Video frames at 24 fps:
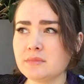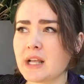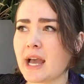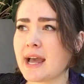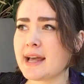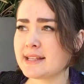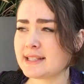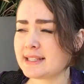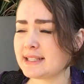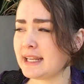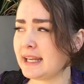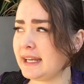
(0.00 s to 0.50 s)

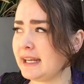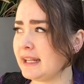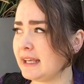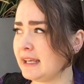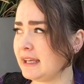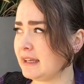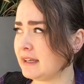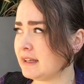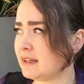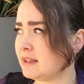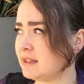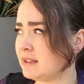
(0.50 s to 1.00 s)
us
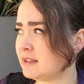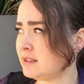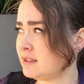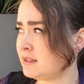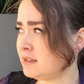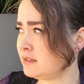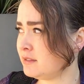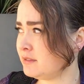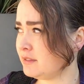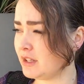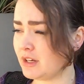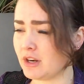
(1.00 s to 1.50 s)
needing,
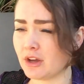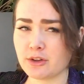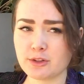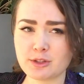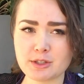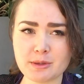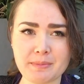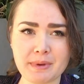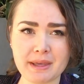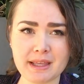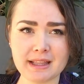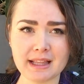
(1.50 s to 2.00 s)
you know,
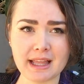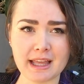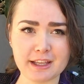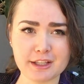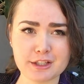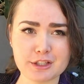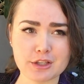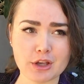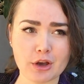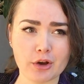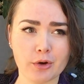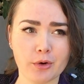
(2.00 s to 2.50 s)
to be like
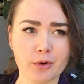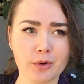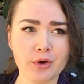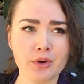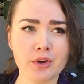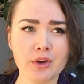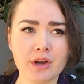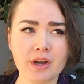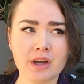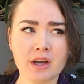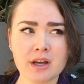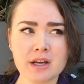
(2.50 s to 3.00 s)
so
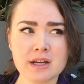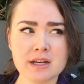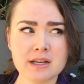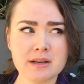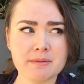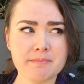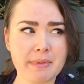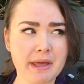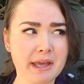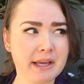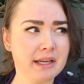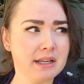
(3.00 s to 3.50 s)

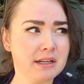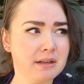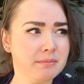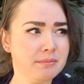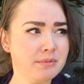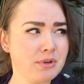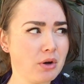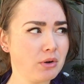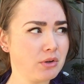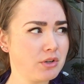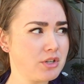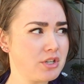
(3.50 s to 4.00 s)
big and
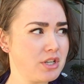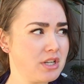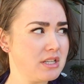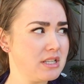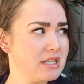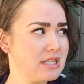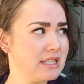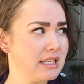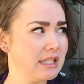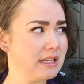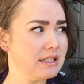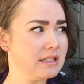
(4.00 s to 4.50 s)

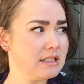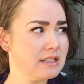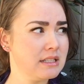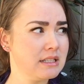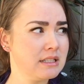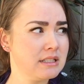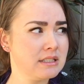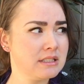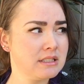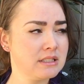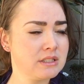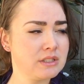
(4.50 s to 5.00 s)
obnoxious and
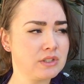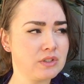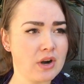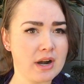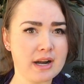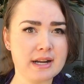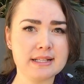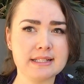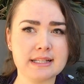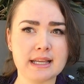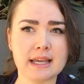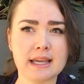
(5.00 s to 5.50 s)

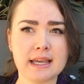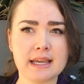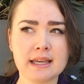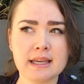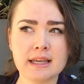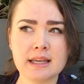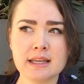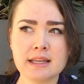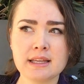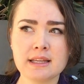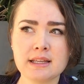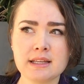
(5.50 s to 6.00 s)
crazy.
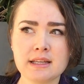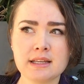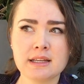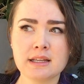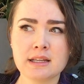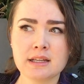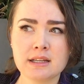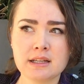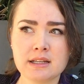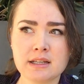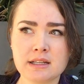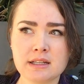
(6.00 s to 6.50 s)

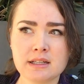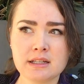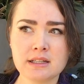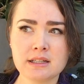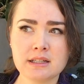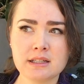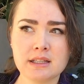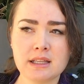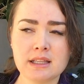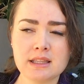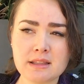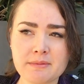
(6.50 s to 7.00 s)

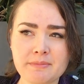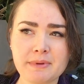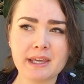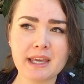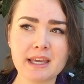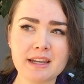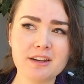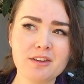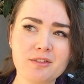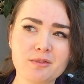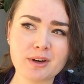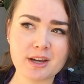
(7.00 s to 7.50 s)
In the
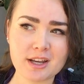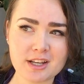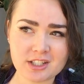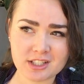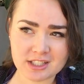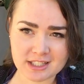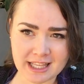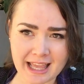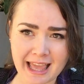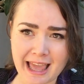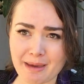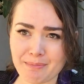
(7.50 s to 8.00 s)
beginning, we're
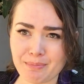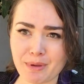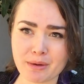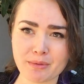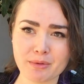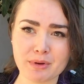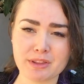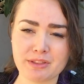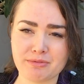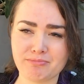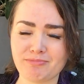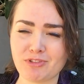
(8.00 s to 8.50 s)
just happy
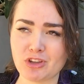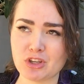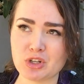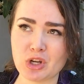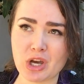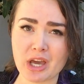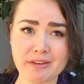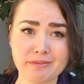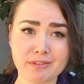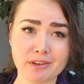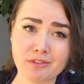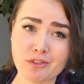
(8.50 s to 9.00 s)
with, you know,
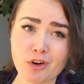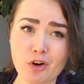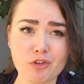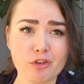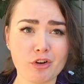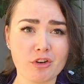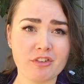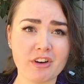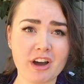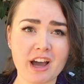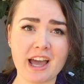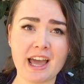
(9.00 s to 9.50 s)
having roof
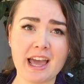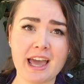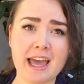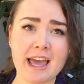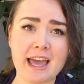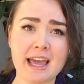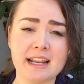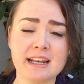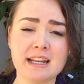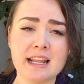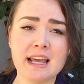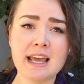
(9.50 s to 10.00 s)
over our
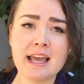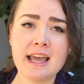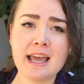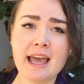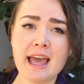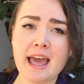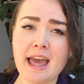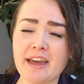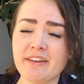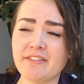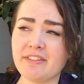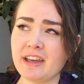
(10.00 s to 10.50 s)
head,
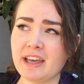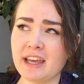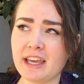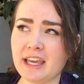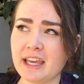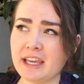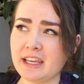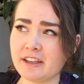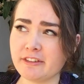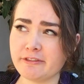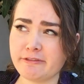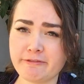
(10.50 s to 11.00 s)

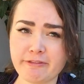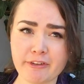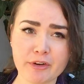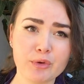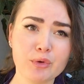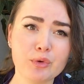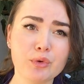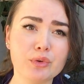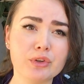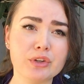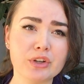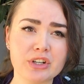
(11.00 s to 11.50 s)
having
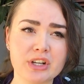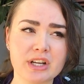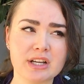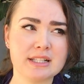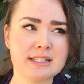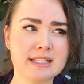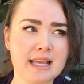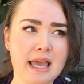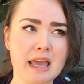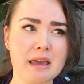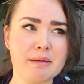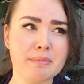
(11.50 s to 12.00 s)
food on our
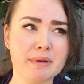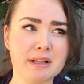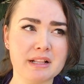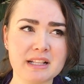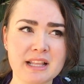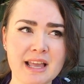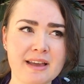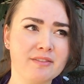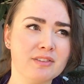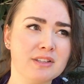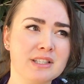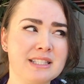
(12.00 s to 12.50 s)
table, and
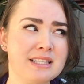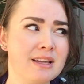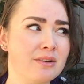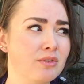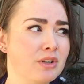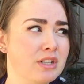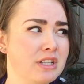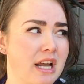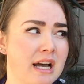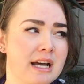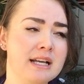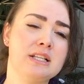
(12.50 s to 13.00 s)
having
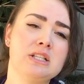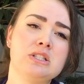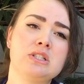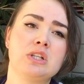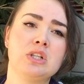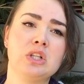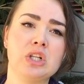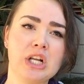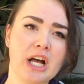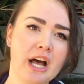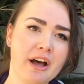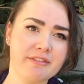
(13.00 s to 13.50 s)
someone nice to
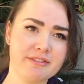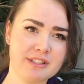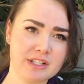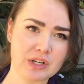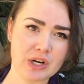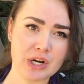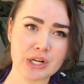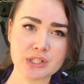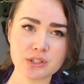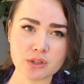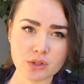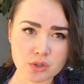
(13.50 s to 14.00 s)
look after
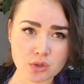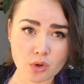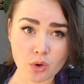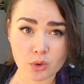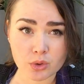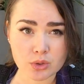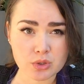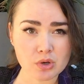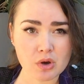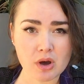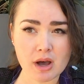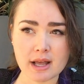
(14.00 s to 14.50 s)
us or
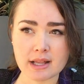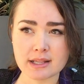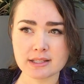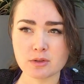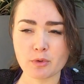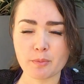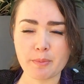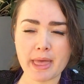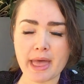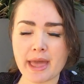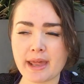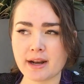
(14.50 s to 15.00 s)
talk to us
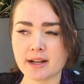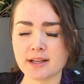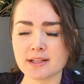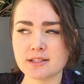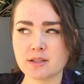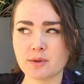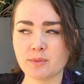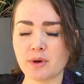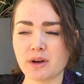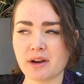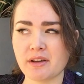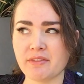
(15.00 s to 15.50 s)
or pet us
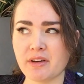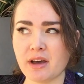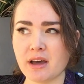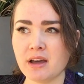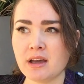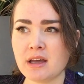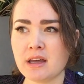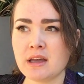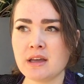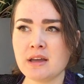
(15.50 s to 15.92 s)
or whatever.